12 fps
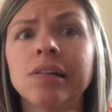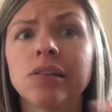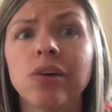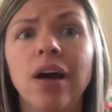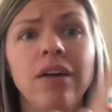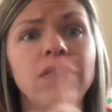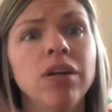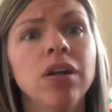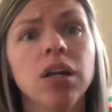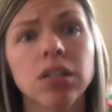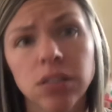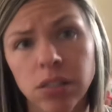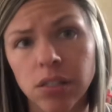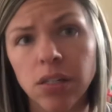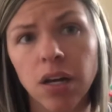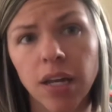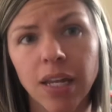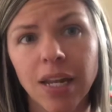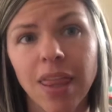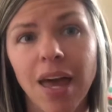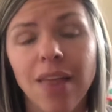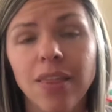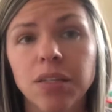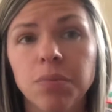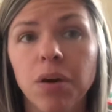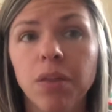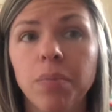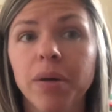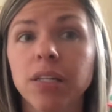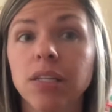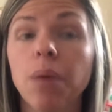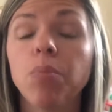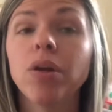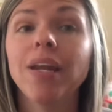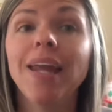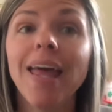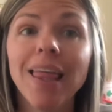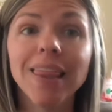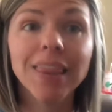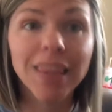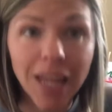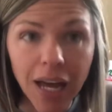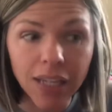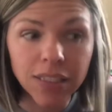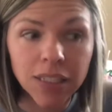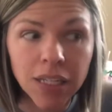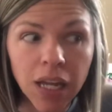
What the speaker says: So I even snuck into that this month, because I printed a lot